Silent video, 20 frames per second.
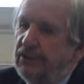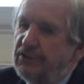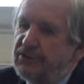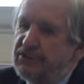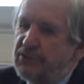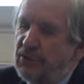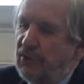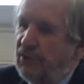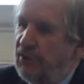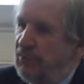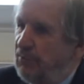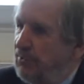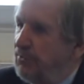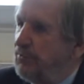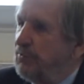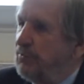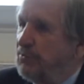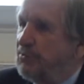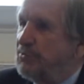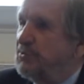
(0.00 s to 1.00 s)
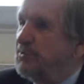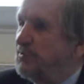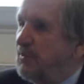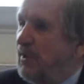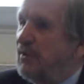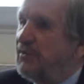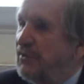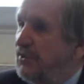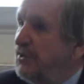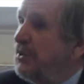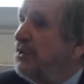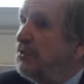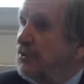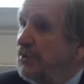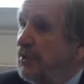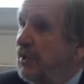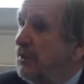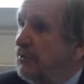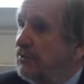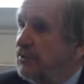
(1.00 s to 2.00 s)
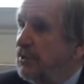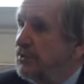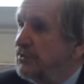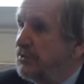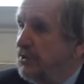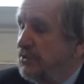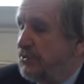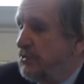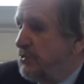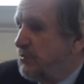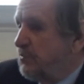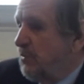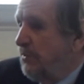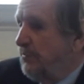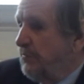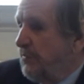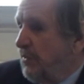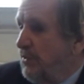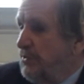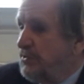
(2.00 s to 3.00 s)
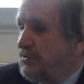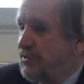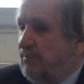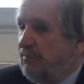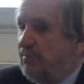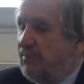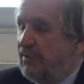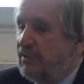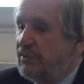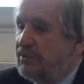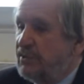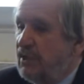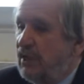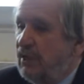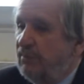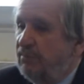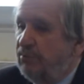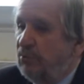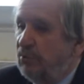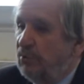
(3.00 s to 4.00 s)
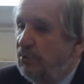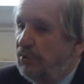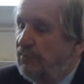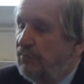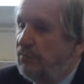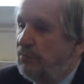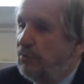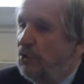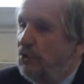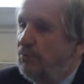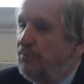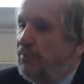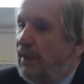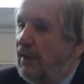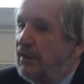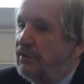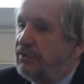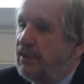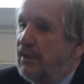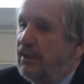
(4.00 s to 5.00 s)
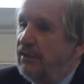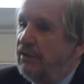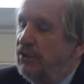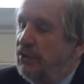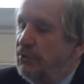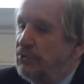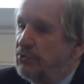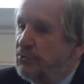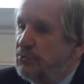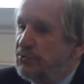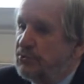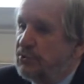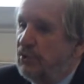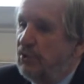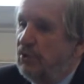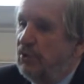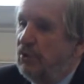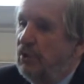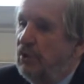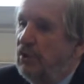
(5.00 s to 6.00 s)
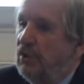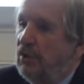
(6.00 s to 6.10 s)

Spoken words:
Certainly with respect to the internet, just as one very simple example, if you go back 10 years or so,